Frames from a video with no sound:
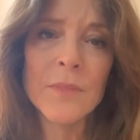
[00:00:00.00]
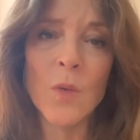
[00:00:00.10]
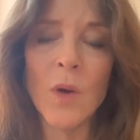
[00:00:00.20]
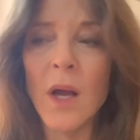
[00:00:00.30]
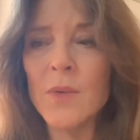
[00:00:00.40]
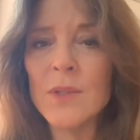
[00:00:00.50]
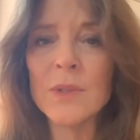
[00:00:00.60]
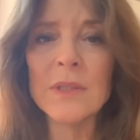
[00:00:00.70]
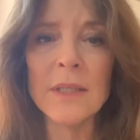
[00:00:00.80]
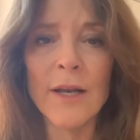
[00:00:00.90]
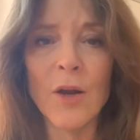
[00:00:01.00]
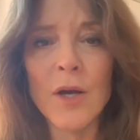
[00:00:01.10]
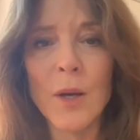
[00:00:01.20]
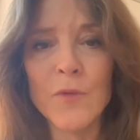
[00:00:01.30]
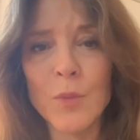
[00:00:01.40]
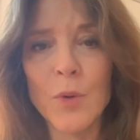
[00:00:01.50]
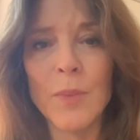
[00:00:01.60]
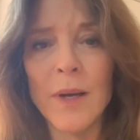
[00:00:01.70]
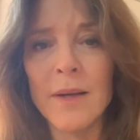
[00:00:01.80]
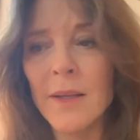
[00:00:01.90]
Well, I always was a little uncomfortable
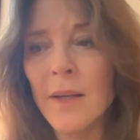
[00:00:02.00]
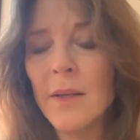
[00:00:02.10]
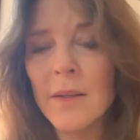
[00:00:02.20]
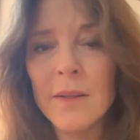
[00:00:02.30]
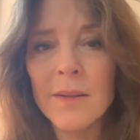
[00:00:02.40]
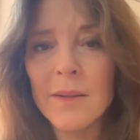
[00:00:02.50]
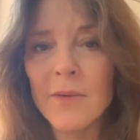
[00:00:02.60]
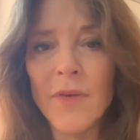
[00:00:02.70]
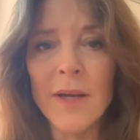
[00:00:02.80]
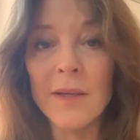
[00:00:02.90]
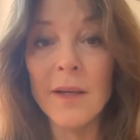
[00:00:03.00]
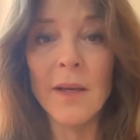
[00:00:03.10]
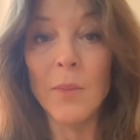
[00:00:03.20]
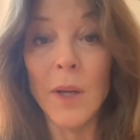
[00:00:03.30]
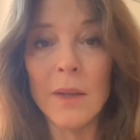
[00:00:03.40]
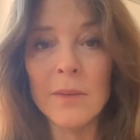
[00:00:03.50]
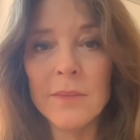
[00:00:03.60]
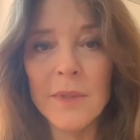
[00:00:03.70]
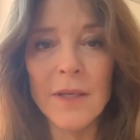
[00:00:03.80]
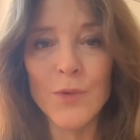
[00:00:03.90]
by the fact that any
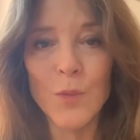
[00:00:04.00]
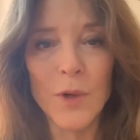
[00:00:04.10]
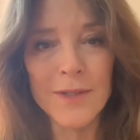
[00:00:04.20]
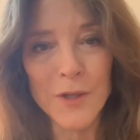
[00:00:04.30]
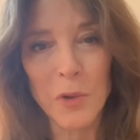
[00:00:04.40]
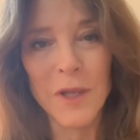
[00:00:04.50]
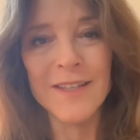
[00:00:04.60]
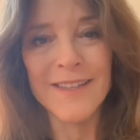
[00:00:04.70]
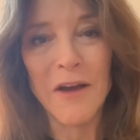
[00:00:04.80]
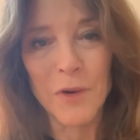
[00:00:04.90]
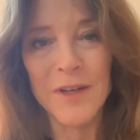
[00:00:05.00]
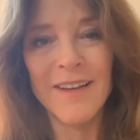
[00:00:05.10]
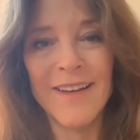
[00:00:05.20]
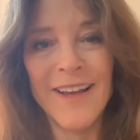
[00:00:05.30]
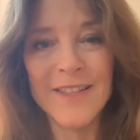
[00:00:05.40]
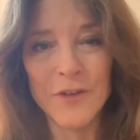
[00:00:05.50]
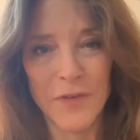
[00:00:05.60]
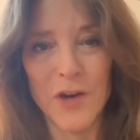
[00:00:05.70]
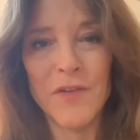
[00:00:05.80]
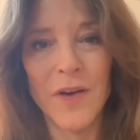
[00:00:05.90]
man, even one as holy as that one, had to
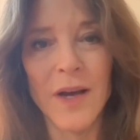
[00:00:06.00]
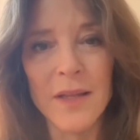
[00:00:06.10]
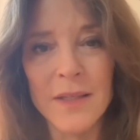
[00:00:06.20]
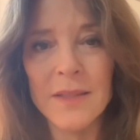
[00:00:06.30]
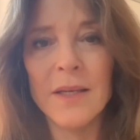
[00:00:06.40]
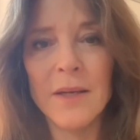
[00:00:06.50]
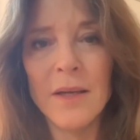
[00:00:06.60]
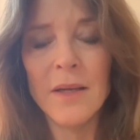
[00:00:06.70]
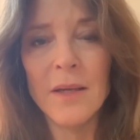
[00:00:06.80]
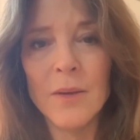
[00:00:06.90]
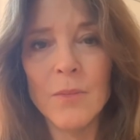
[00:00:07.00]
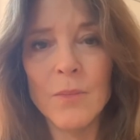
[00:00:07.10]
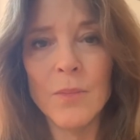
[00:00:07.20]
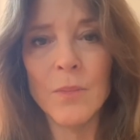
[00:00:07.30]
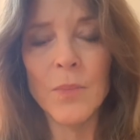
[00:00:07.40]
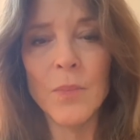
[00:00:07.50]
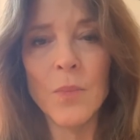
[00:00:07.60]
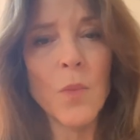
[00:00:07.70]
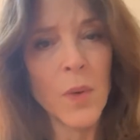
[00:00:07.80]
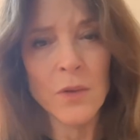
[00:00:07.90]
verify this.
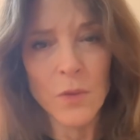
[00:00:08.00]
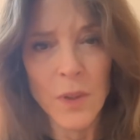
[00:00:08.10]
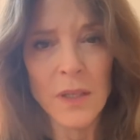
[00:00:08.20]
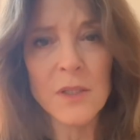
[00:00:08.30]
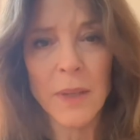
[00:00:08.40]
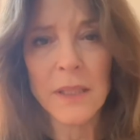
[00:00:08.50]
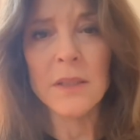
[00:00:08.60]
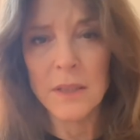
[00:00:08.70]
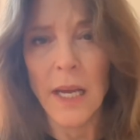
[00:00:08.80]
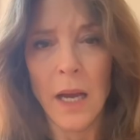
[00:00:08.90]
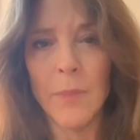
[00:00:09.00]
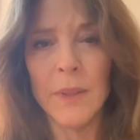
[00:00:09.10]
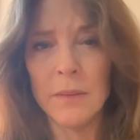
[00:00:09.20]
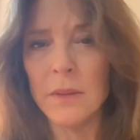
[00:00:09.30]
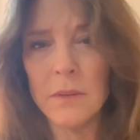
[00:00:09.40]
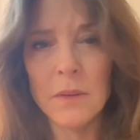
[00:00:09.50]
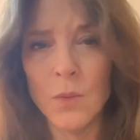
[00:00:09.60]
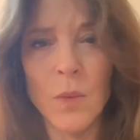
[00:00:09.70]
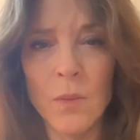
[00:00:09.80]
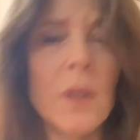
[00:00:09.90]
When do we expect this to happen?
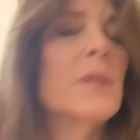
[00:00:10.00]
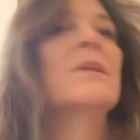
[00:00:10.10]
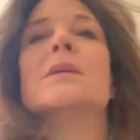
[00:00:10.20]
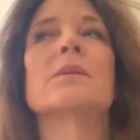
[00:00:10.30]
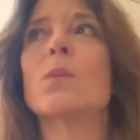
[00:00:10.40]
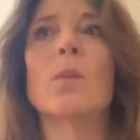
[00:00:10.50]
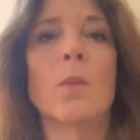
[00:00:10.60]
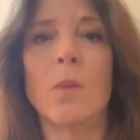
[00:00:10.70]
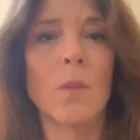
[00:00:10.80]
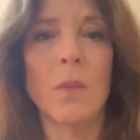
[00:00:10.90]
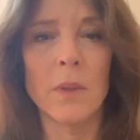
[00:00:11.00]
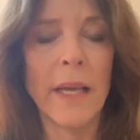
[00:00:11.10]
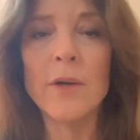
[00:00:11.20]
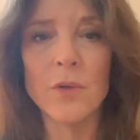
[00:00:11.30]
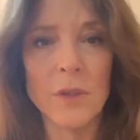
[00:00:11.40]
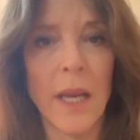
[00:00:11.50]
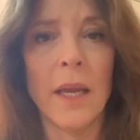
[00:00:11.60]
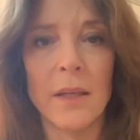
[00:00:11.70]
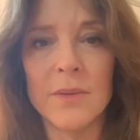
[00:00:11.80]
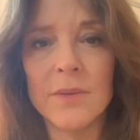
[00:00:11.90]
What is this later
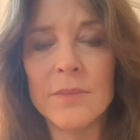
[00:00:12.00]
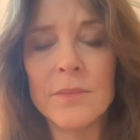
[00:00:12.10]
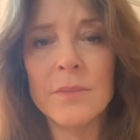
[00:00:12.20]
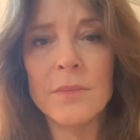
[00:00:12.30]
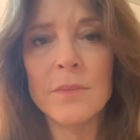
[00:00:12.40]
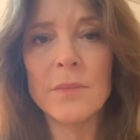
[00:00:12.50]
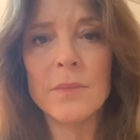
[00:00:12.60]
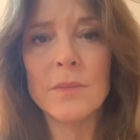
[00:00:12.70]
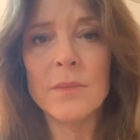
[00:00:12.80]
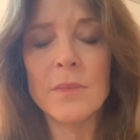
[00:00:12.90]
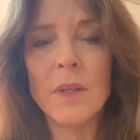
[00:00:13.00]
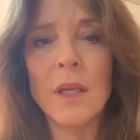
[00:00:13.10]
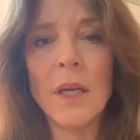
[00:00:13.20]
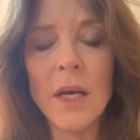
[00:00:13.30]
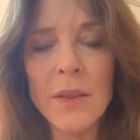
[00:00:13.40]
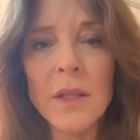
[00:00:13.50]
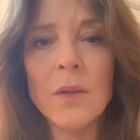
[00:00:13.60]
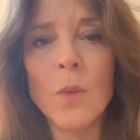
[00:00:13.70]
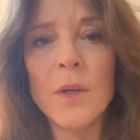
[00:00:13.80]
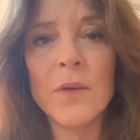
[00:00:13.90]
date? And I think
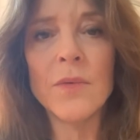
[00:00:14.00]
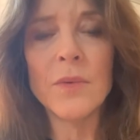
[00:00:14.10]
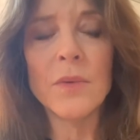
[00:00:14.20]
that one of